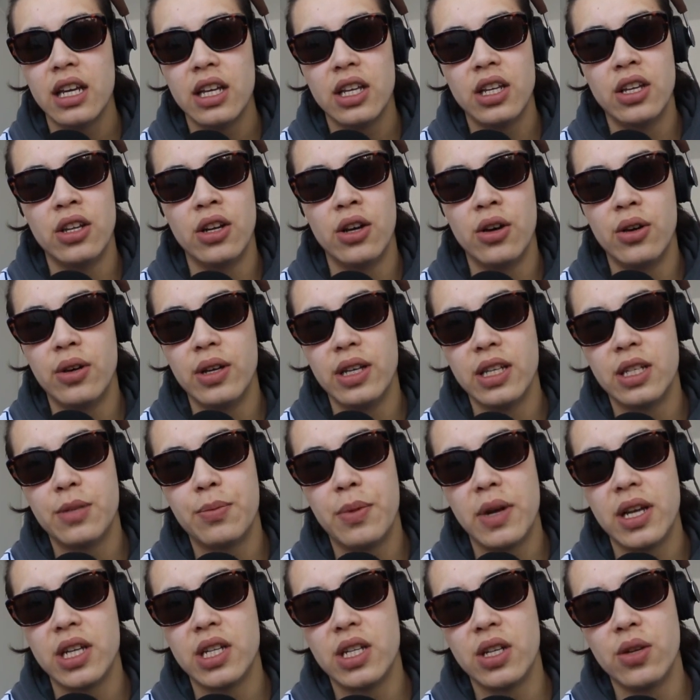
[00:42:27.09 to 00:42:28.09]
you know,
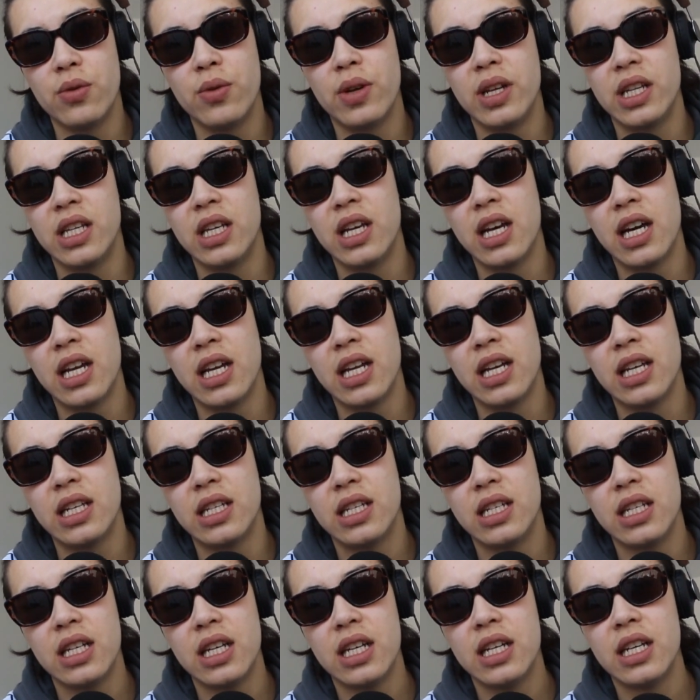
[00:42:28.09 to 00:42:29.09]
especially when
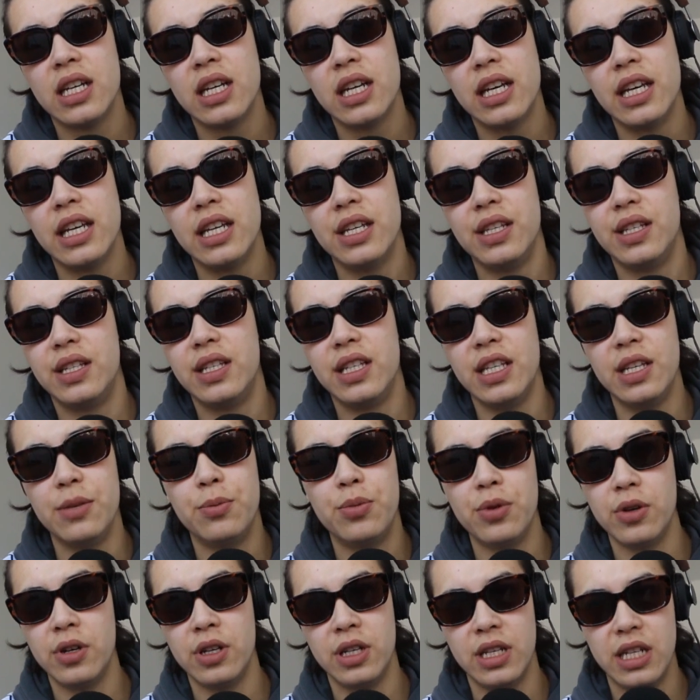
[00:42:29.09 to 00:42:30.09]
Yanez is
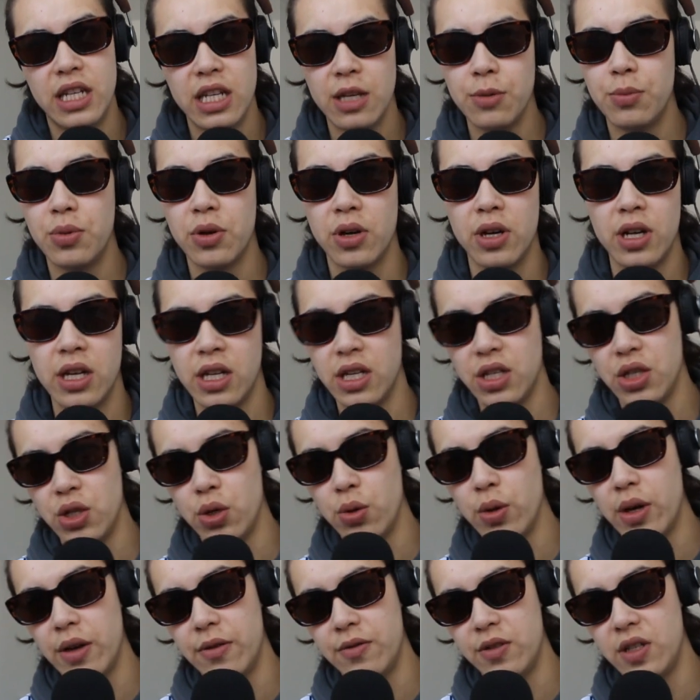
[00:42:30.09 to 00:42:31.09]
deeper and deeper in his
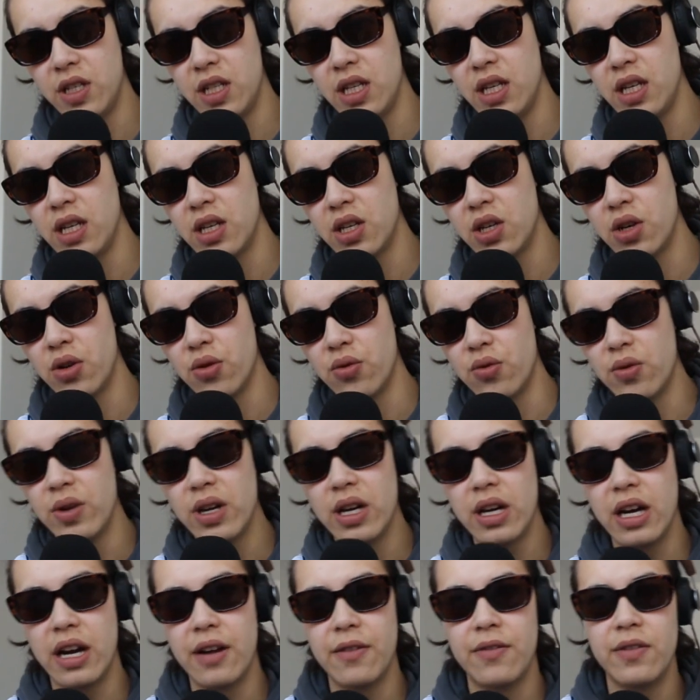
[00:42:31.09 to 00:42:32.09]
UFC
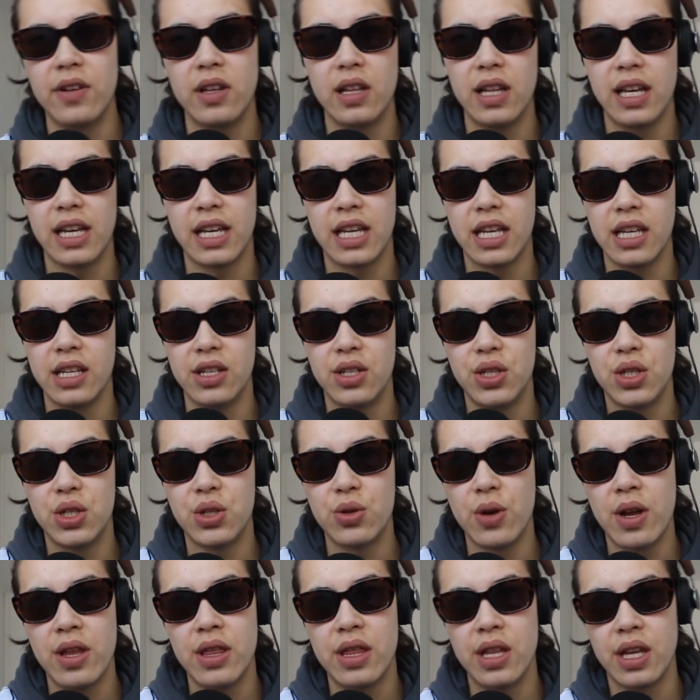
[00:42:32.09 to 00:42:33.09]
career, I feel like his
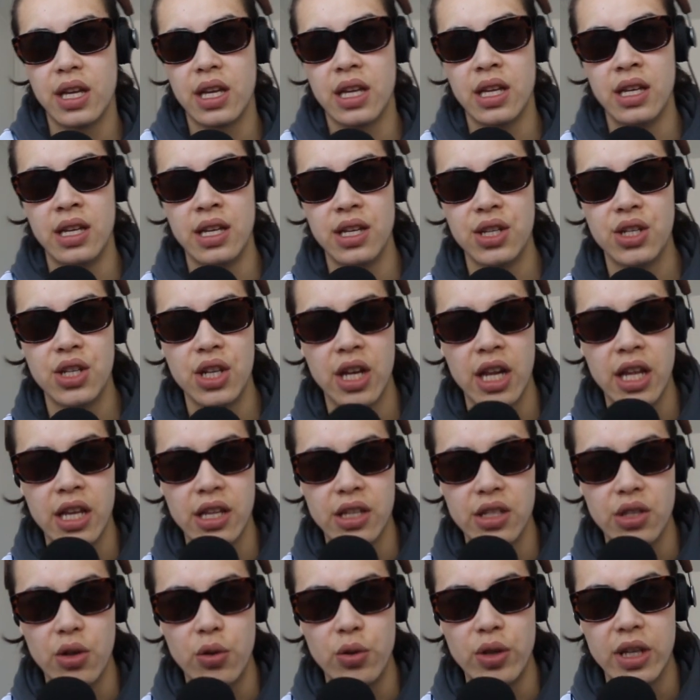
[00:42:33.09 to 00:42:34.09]
strength and conditioning
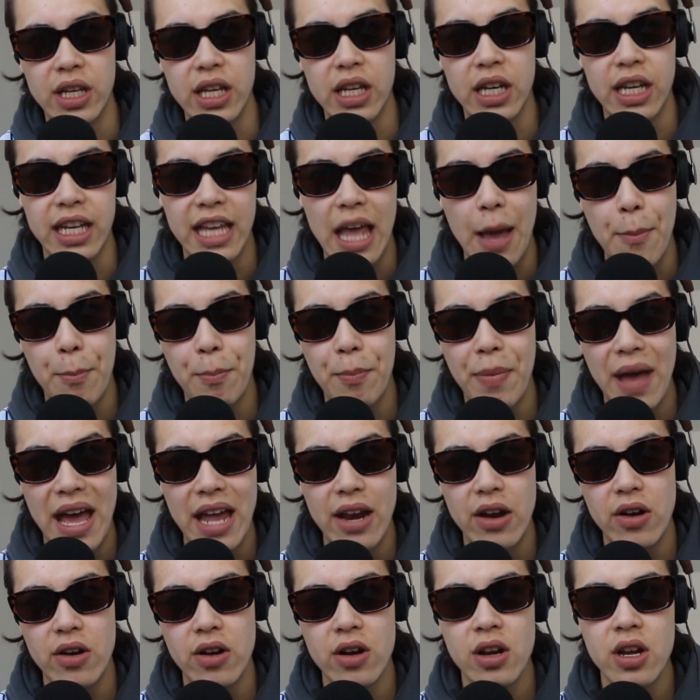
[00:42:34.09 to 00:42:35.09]
is only going to get
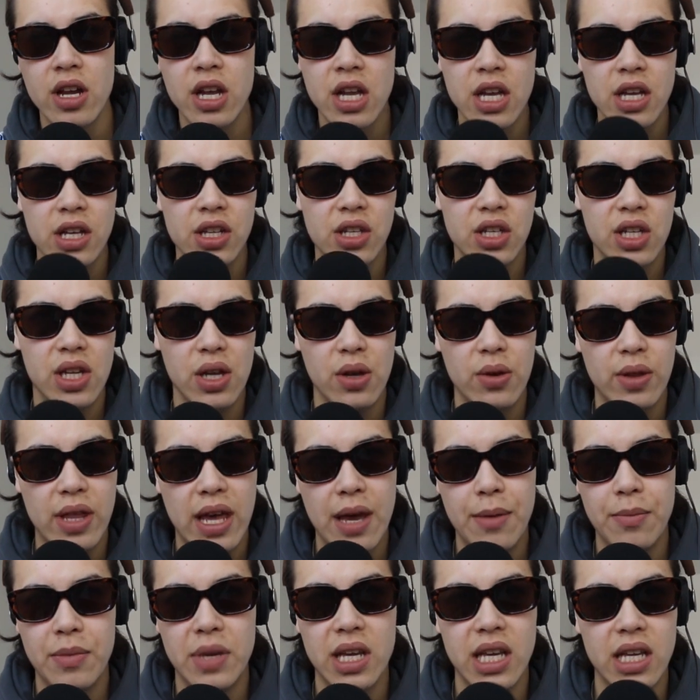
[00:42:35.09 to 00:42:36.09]
better, so
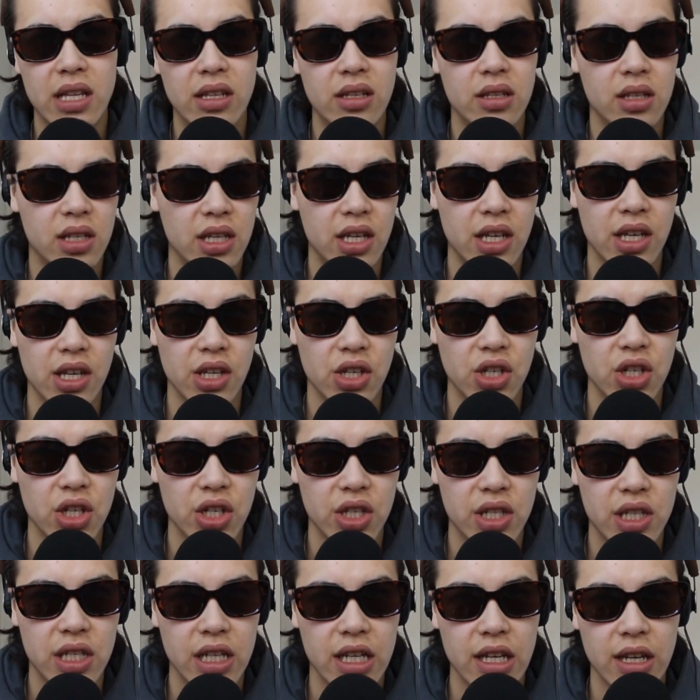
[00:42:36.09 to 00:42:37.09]
that means he could
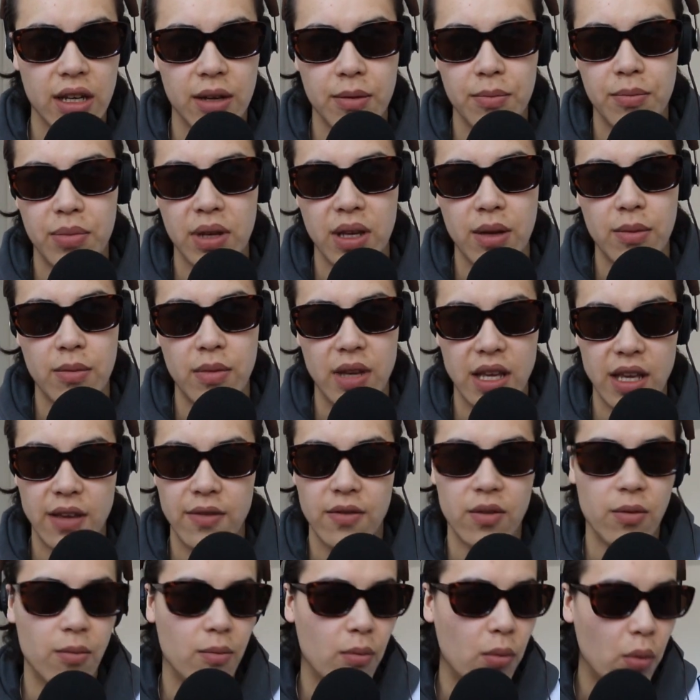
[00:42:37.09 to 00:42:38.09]
just be
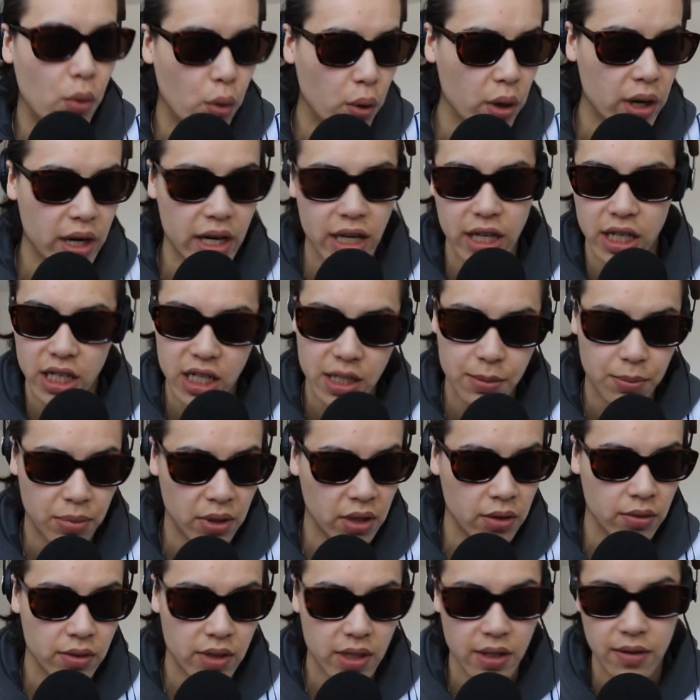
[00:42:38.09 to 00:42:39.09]
even more
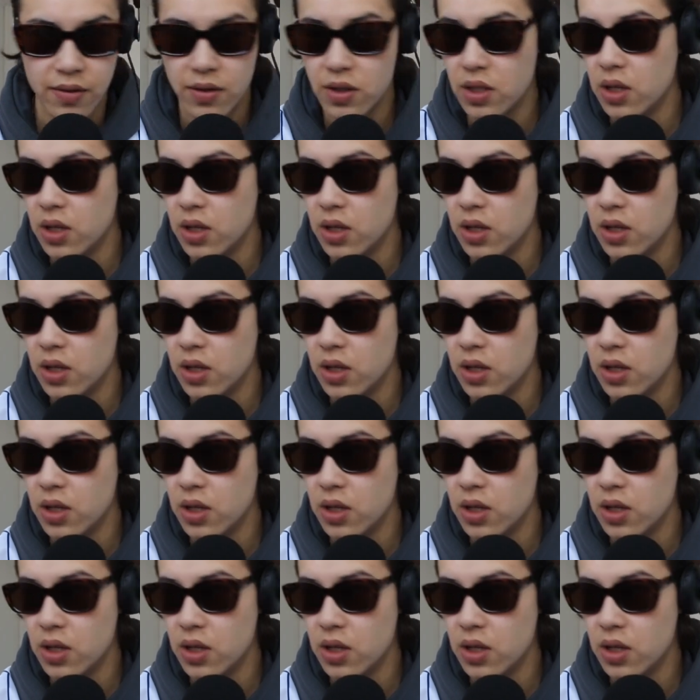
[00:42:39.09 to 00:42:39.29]
explosive.